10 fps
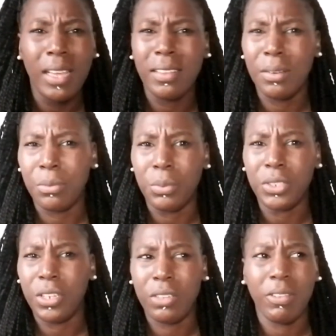And then
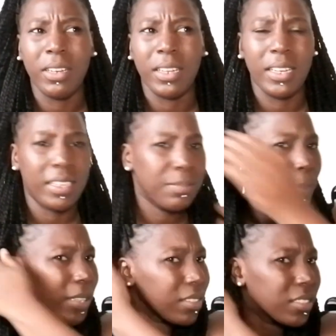we turn around and
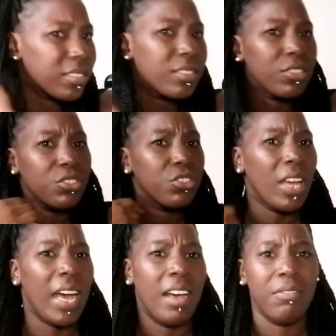expect us
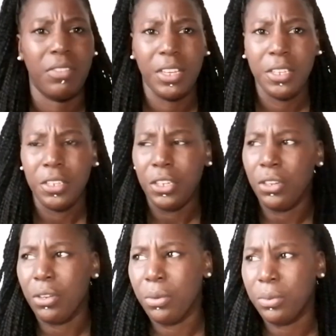to have,
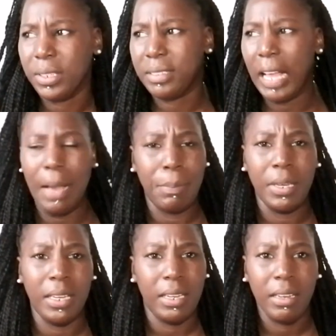you know, this
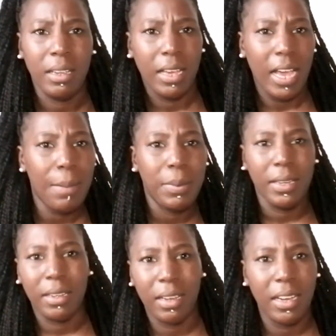happy
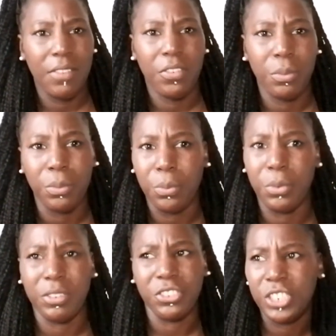happy life and
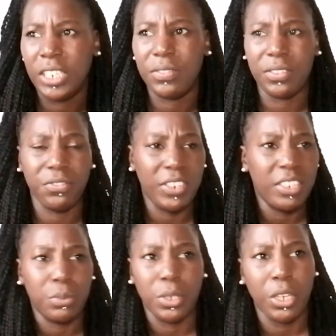we're achieving
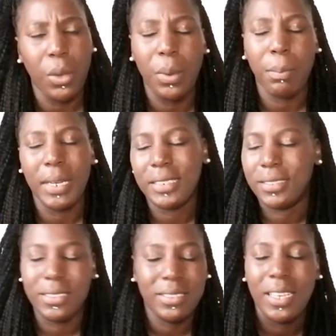things, we're going
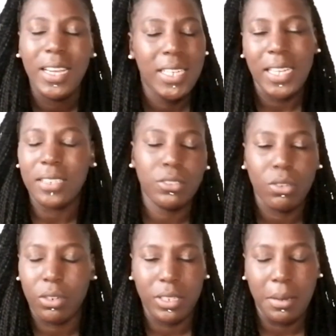places, that's
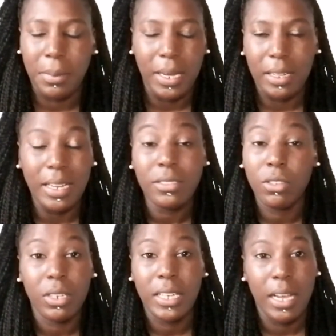not
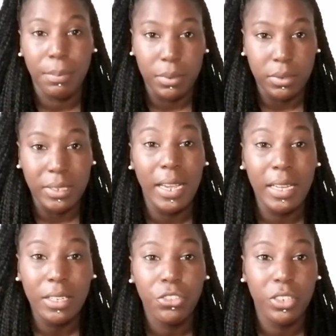gonna happen. The
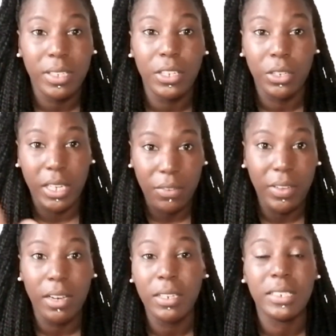energy that you
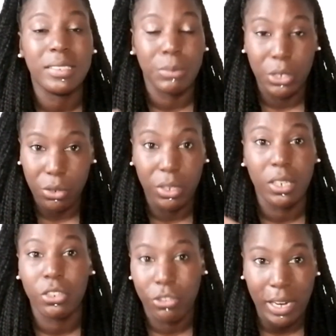give out is what you're
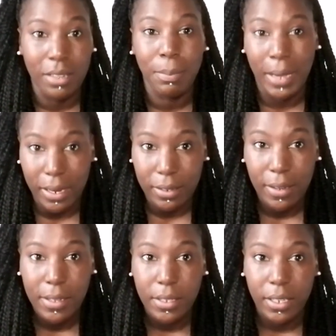gonna attract back.
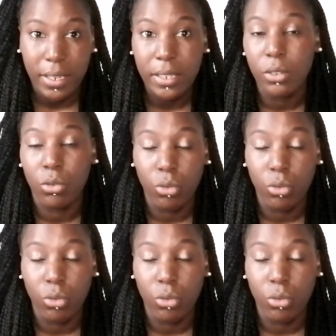Yeah, the